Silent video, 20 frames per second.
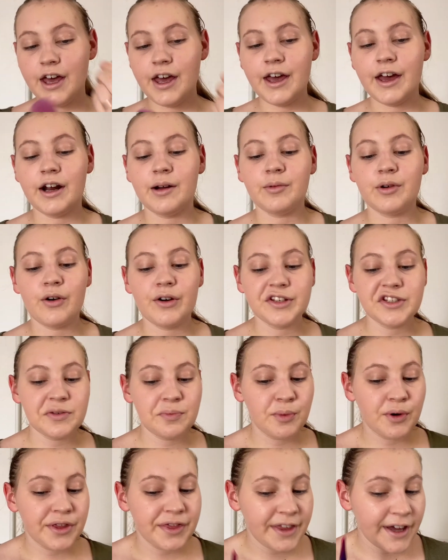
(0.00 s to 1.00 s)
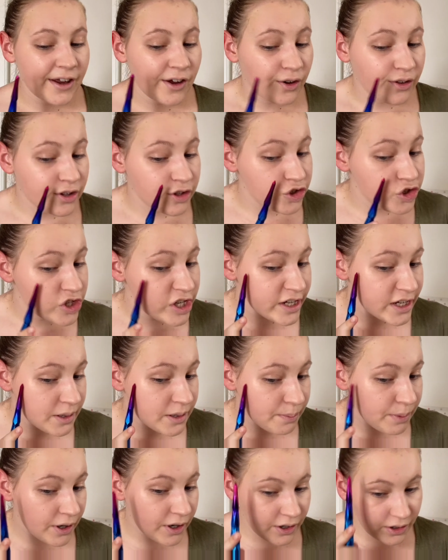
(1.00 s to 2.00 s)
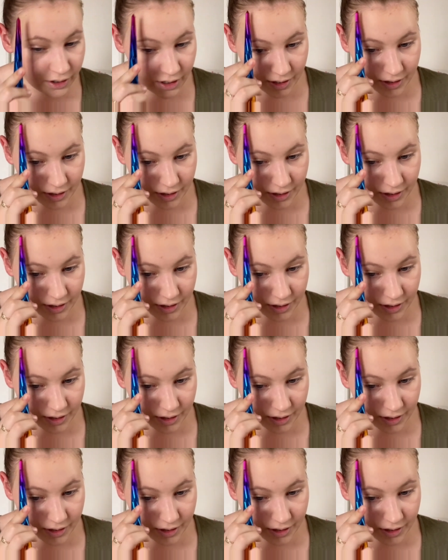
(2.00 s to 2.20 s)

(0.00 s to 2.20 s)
and I'm going to put that on the cheekbone,